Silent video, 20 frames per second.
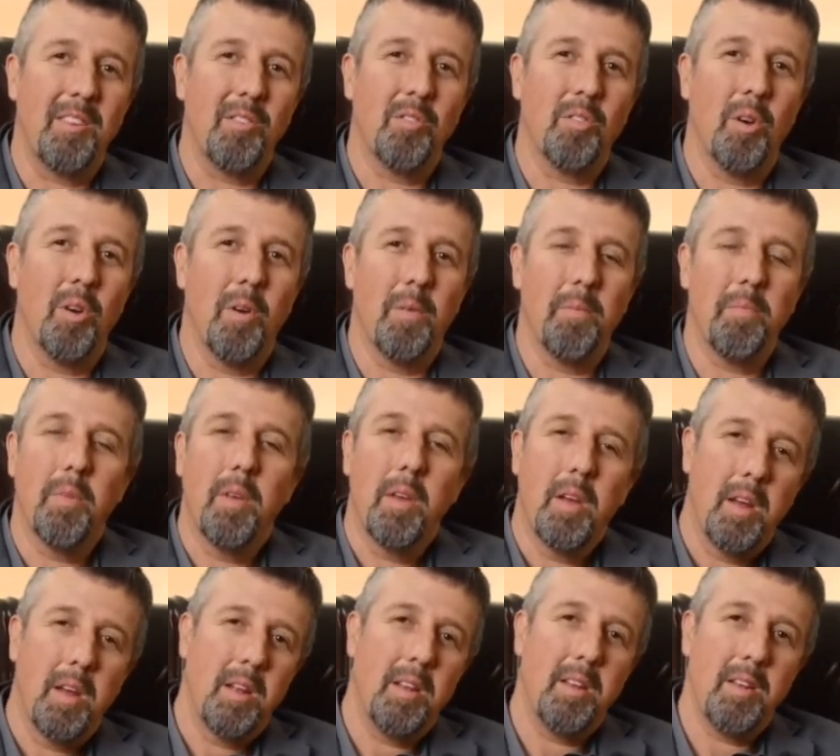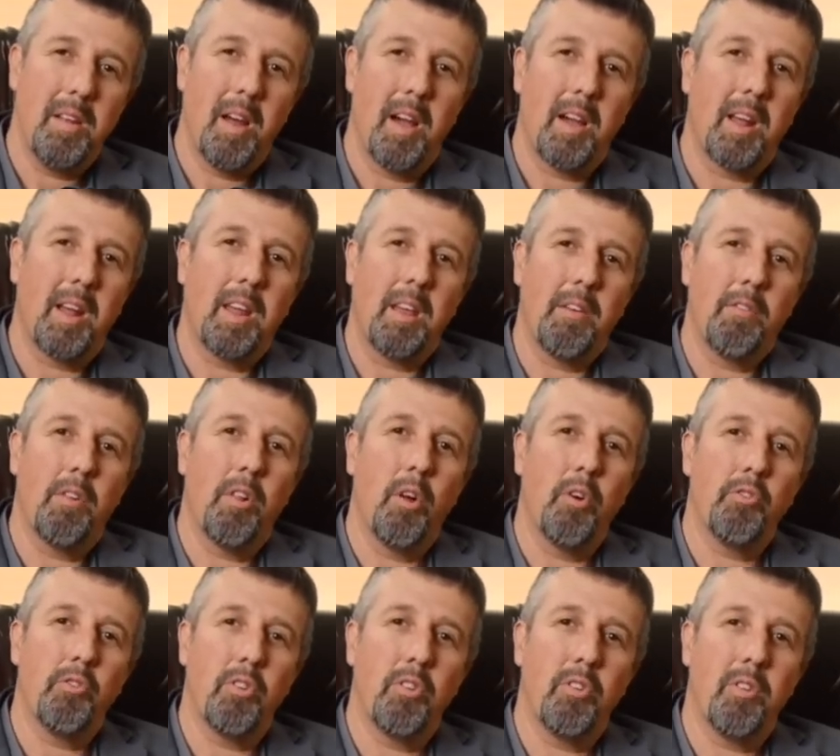So I'm not going to give
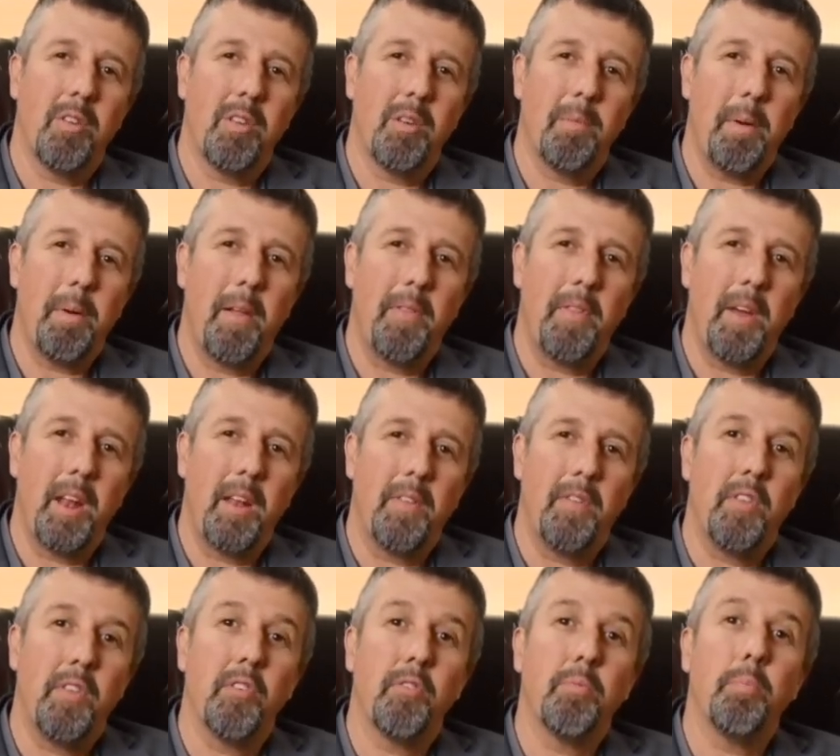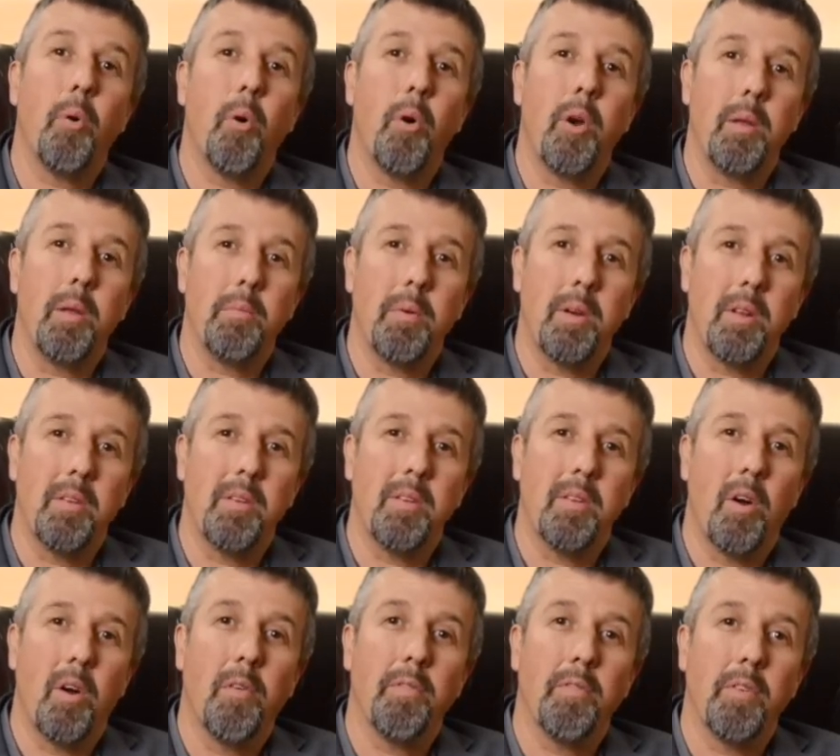closure about that at this point, but
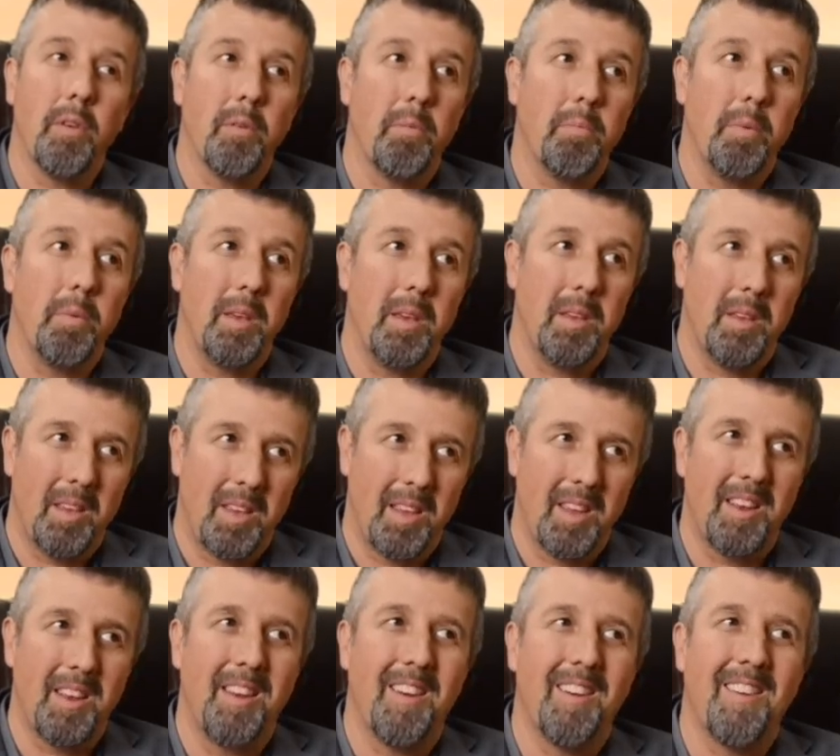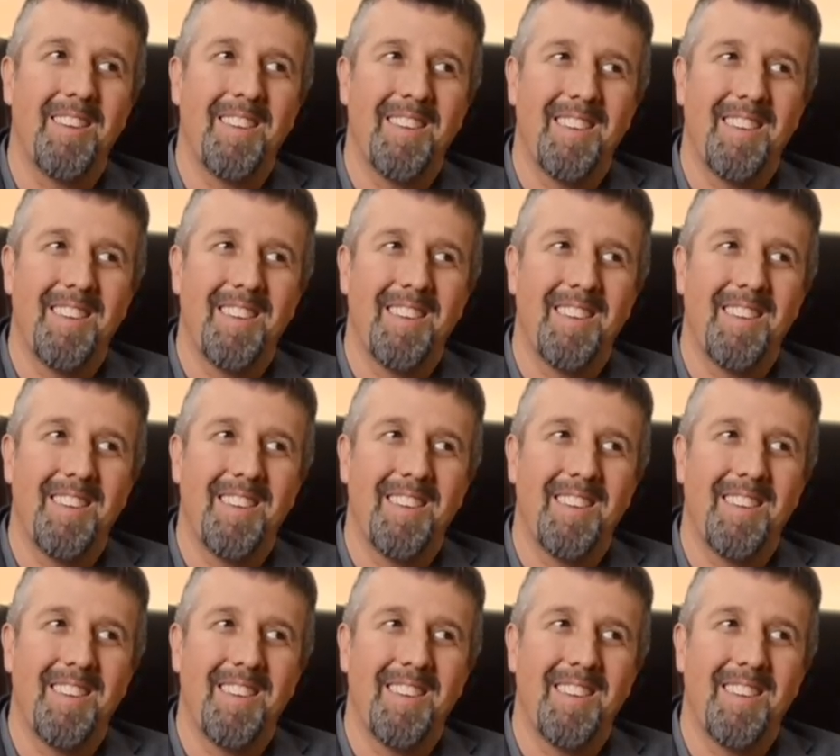hopefully it'll be in here.